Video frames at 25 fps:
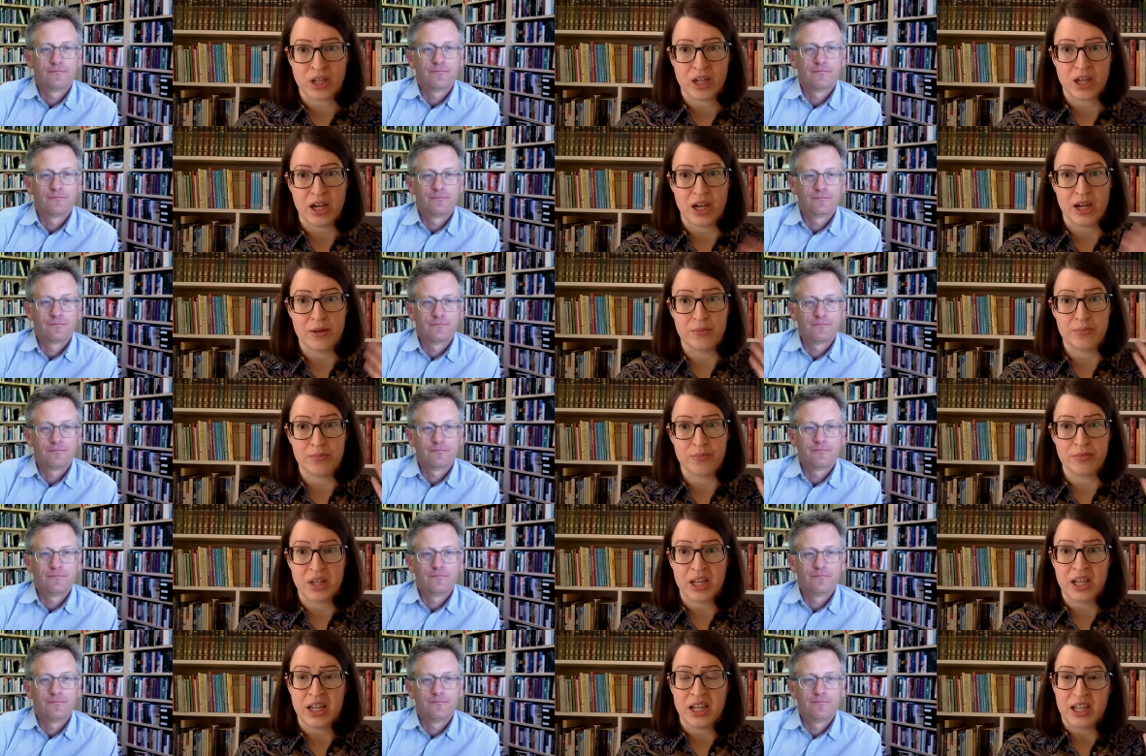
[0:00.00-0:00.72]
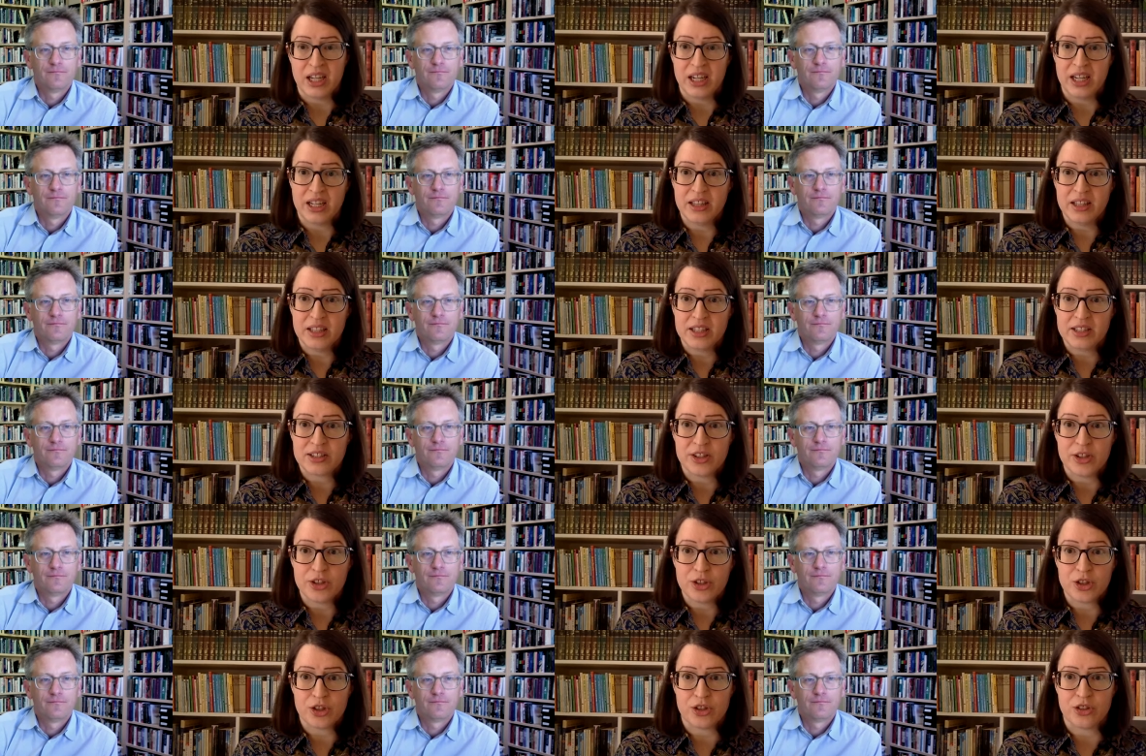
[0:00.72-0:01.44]
Speaker 1: In the
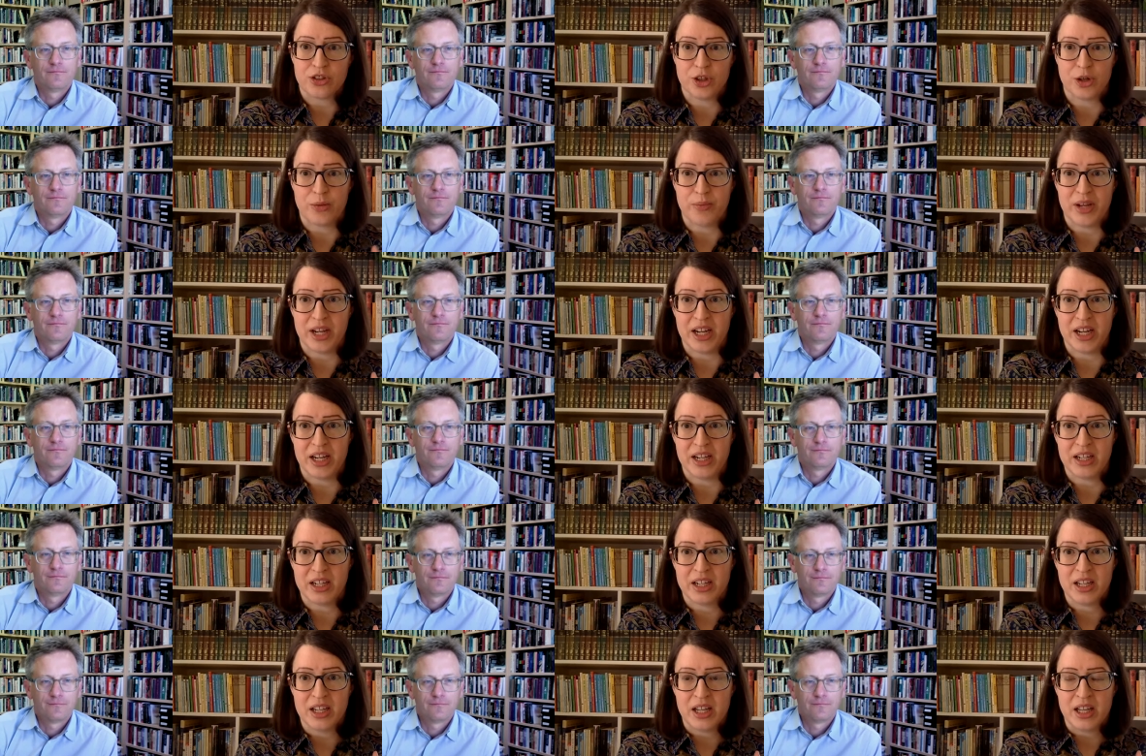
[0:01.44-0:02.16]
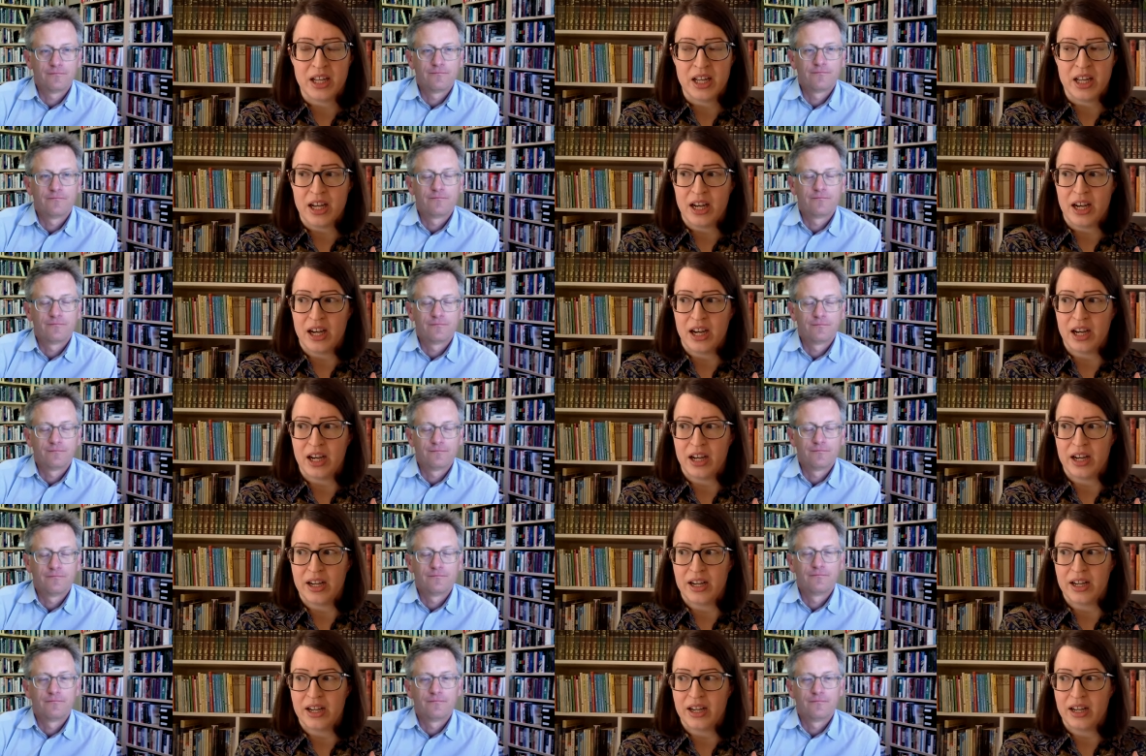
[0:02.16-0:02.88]
social domain,
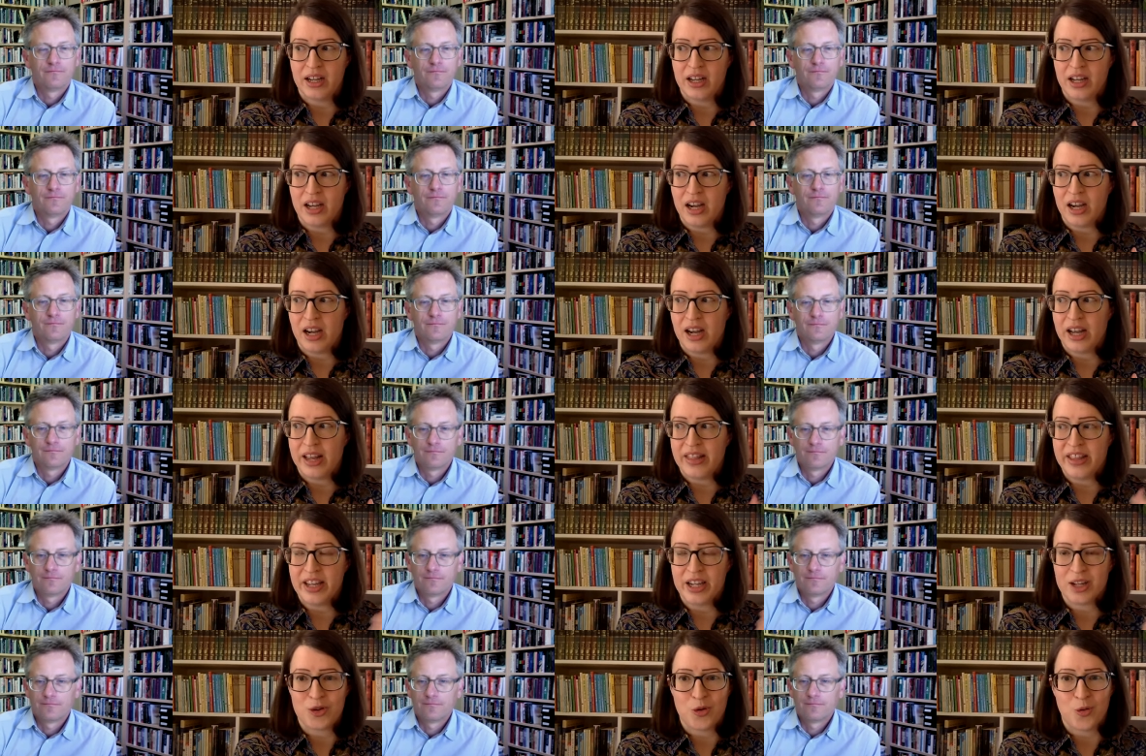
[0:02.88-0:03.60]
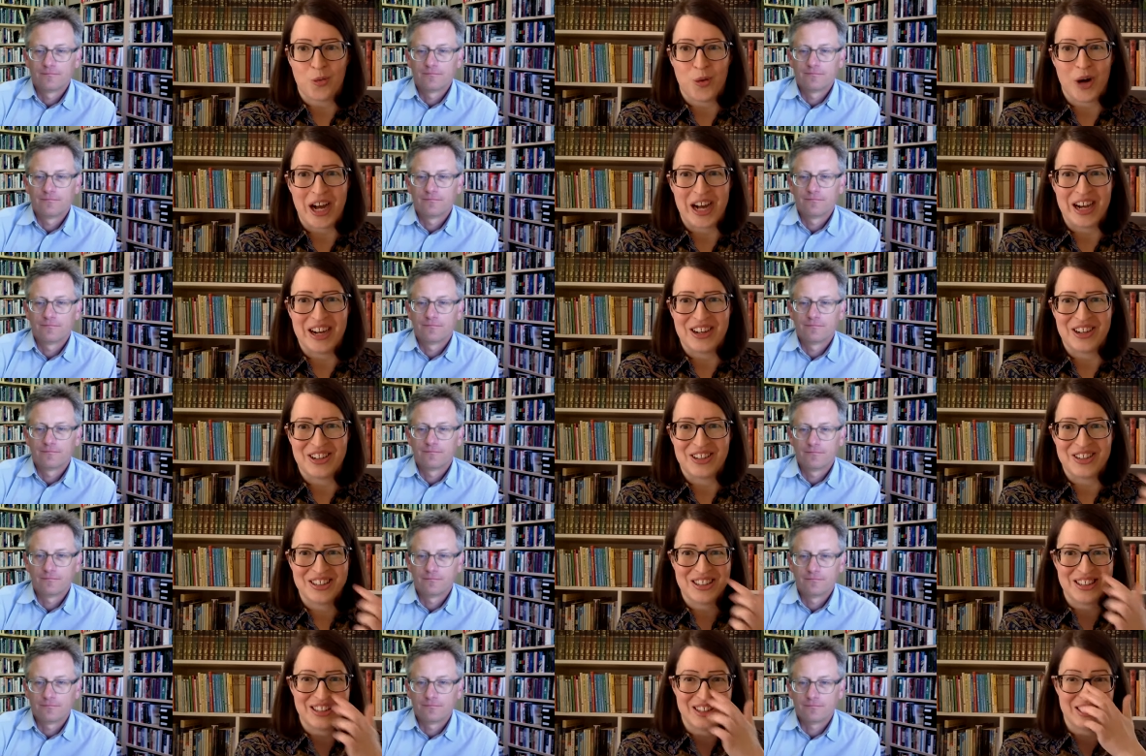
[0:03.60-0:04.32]
I think
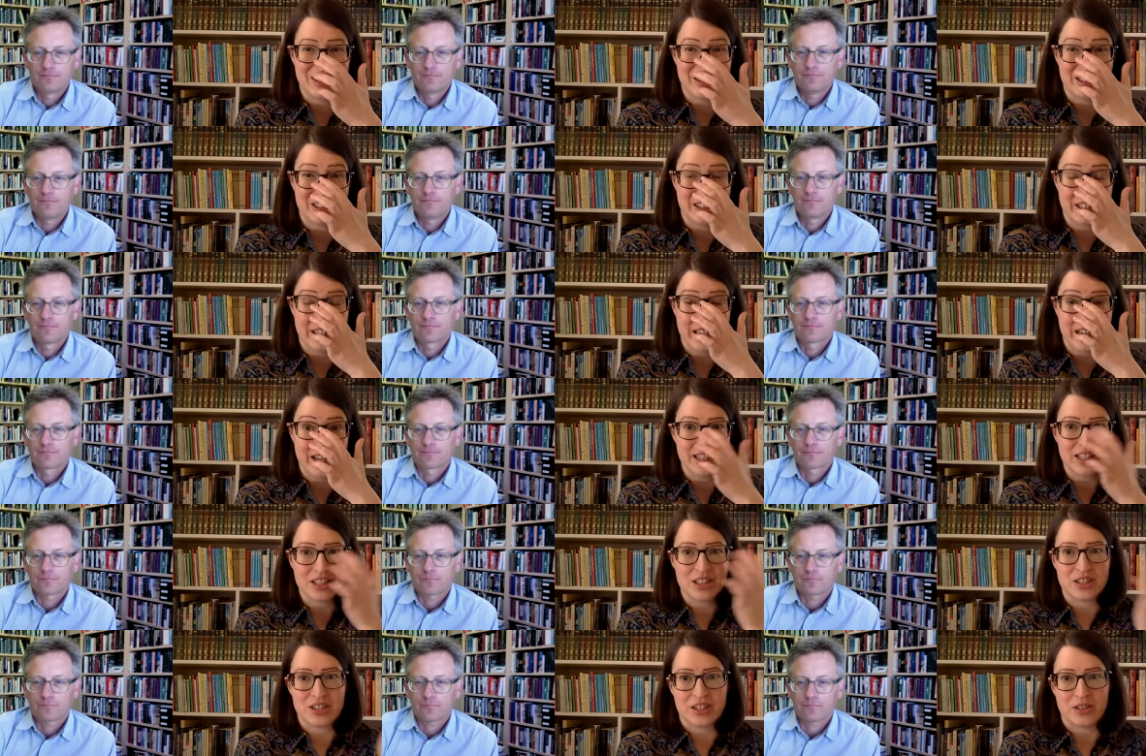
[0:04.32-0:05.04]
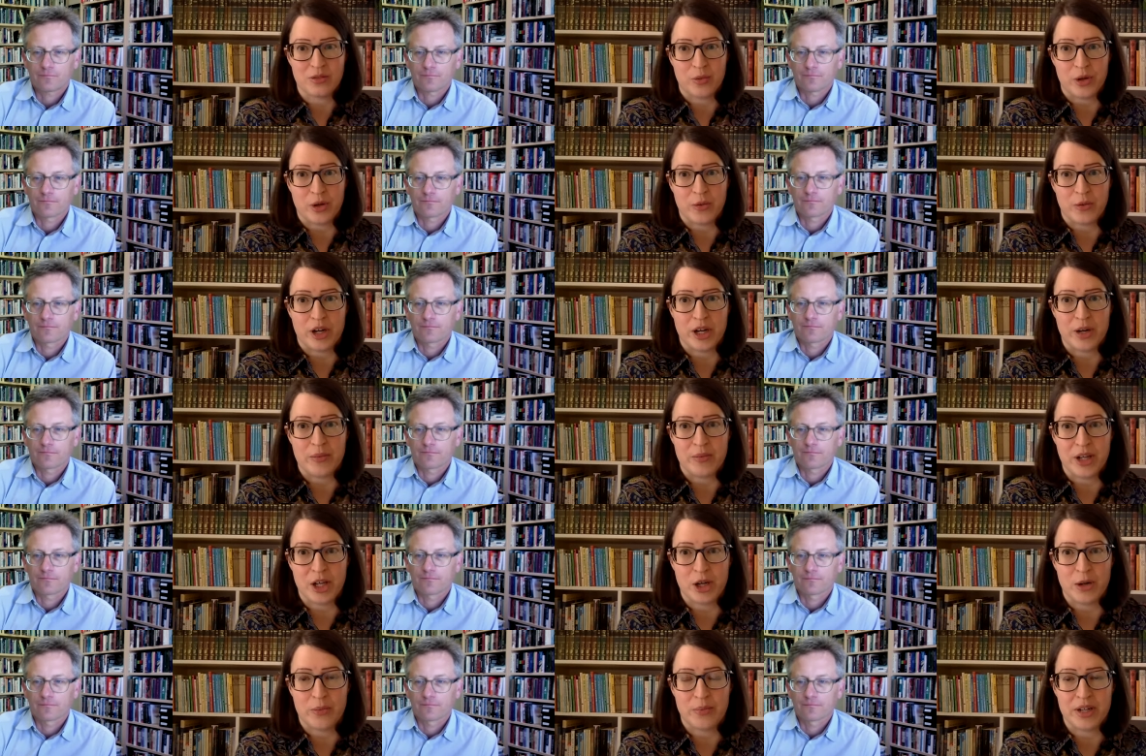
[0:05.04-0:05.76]
while, yes, we want to
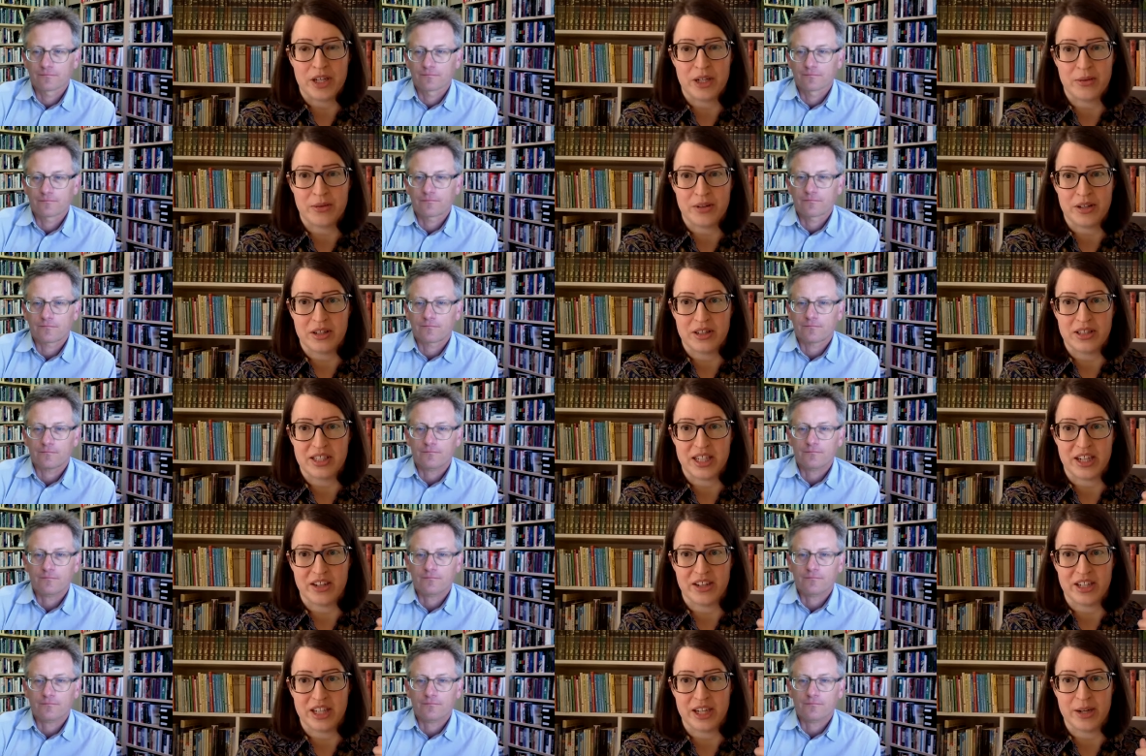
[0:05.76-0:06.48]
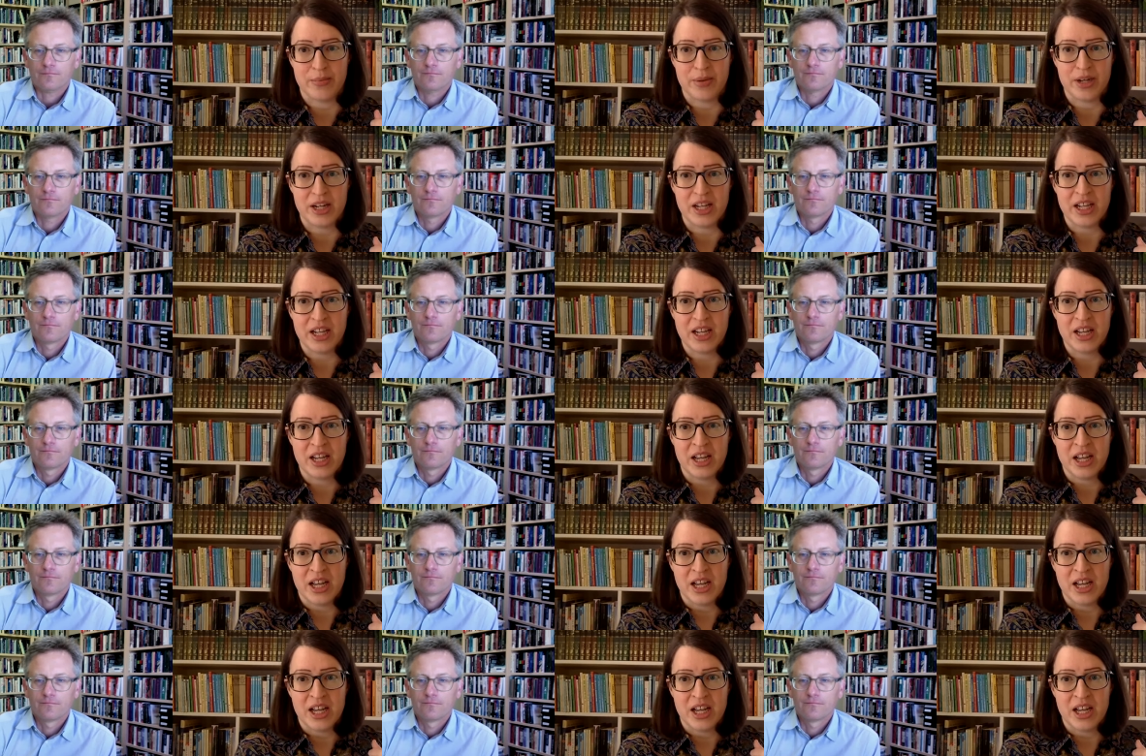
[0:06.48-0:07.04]
be open to serendipity,